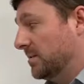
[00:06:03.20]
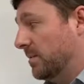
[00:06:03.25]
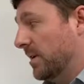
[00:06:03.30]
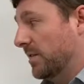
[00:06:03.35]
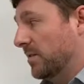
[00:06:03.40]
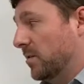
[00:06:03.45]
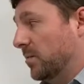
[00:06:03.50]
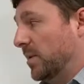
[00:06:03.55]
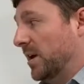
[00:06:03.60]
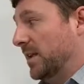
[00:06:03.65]

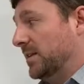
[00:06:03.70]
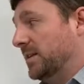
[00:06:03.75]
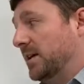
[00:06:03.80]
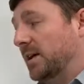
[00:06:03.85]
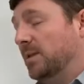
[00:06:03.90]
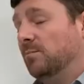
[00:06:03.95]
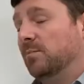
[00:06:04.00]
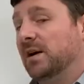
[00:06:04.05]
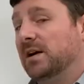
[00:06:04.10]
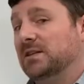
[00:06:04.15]

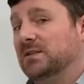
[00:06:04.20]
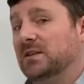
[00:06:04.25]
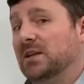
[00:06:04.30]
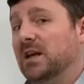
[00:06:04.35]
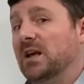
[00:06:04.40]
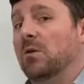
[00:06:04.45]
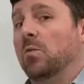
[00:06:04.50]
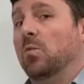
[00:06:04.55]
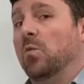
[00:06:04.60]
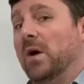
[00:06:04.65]
methylpentane by
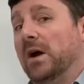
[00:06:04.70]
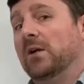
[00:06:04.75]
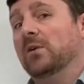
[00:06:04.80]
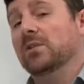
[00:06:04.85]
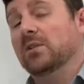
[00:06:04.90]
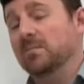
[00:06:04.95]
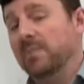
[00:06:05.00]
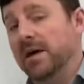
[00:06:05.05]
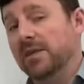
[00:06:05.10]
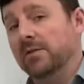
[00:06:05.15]
saying where
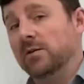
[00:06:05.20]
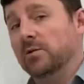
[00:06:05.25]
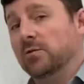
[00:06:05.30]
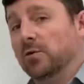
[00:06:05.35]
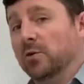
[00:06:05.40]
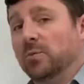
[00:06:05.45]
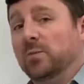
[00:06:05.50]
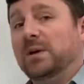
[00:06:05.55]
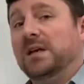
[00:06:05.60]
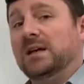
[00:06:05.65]
the methyl
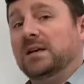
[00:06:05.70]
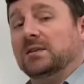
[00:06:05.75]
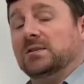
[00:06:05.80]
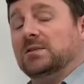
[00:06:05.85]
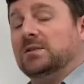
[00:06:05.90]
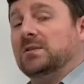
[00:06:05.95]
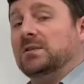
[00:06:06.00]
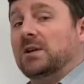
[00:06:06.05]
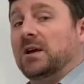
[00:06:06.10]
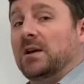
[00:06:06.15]
group
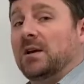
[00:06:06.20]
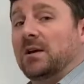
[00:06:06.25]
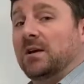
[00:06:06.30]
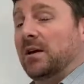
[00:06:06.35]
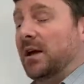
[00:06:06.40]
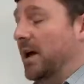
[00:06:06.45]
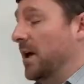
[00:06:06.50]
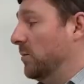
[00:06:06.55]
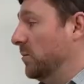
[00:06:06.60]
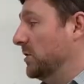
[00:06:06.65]
is.
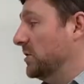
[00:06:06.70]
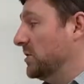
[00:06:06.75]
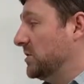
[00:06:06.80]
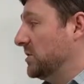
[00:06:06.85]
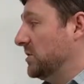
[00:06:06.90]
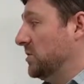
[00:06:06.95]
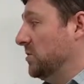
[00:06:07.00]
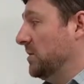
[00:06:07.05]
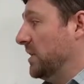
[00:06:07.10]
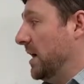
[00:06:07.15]
And we
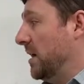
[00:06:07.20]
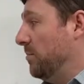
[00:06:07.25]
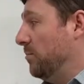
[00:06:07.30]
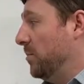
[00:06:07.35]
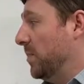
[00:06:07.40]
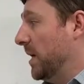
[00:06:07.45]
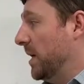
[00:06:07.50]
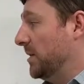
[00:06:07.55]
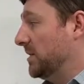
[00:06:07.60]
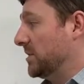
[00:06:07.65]
just do that
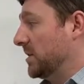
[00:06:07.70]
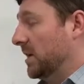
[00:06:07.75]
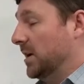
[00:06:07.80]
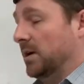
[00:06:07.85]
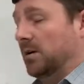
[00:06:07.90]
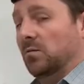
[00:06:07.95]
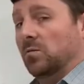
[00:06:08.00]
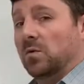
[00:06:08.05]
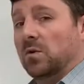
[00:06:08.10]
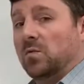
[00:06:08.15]
by
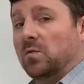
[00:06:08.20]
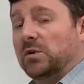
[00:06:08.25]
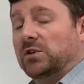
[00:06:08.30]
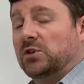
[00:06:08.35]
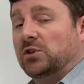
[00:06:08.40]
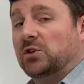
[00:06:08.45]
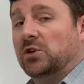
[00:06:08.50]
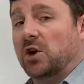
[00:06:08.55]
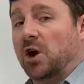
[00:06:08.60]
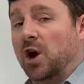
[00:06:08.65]
saying, well,
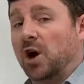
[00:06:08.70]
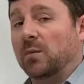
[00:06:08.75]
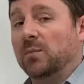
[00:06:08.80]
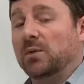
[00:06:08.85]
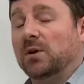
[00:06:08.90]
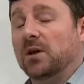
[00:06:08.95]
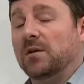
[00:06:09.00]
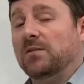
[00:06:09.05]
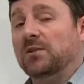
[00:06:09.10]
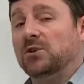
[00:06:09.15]
which carbon
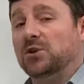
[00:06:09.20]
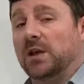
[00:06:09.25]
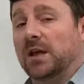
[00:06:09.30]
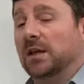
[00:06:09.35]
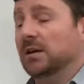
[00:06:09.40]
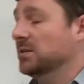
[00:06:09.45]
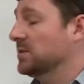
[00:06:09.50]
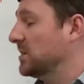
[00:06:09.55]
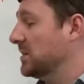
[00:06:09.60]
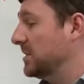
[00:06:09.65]
on the
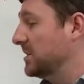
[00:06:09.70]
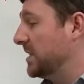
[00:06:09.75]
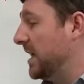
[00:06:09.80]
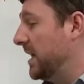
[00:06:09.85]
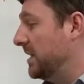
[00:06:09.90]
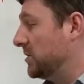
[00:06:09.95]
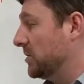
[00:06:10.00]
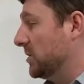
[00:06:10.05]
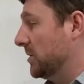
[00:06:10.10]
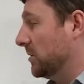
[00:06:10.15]
chain is it
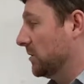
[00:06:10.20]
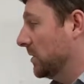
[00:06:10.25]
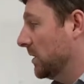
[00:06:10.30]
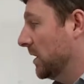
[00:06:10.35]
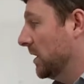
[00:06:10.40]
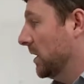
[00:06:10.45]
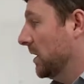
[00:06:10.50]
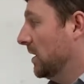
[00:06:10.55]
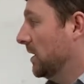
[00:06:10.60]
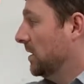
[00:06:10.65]
attached to?
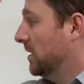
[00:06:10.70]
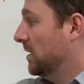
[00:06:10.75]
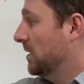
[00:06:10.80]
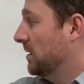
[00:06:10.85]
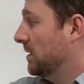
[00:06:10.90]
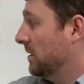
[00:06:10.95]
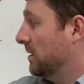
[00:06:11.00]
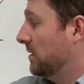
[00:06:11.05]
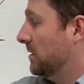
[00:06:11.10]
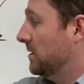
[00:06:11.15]

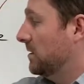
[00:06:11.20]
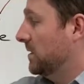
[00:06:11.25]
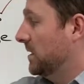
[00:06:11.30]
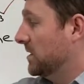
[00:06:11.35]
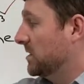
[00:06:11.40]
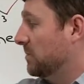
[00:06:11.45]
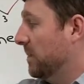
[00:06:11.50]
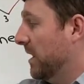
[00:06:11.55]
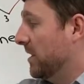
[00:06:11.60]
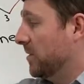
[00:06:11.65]

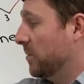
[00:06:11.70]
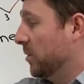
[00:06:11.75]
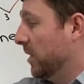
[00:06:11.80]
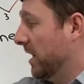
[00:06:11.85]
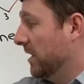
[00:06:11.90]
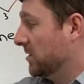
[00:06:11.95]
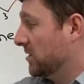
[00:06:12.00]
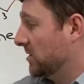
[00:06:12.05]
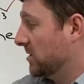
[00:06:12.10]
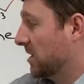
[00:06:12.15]
This methyl
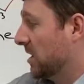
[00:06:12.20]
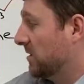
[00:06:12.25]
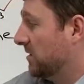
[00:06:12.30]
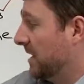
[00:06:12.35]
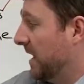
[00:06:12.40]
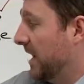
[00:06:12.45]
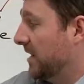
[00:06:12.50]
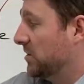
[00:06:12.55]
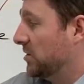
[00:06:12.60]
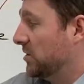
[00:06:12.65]
branch is
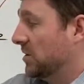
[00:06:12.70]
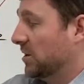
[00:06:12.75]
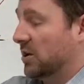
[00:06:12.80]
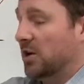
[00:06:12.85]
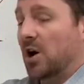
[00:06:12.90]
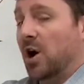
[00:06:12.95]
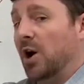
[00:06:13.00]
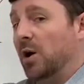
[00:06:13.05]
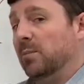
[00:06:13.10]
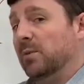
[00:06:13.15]
attached to
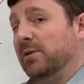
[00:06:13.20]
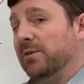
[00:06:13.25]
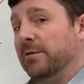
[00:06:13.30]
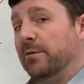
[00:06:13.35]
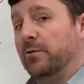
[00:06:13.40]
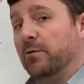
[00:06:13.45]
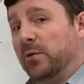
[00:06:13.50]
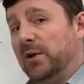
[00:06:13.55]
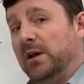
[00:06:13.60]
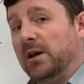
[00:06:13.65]
carbon
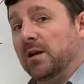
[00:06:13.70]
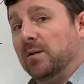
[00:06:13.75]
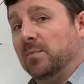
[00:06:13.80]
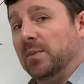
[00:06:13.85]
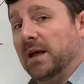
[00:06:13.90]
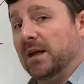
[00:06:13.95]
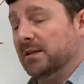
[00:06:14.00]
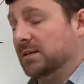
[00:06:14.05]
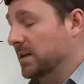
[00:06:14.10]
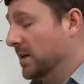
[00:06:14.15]
3 on
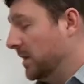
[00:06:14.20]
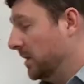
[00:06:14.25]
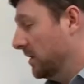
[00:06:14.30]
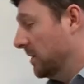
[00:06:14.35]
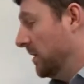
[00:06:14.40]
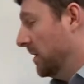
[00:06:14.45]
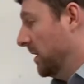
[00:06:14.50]
pentane,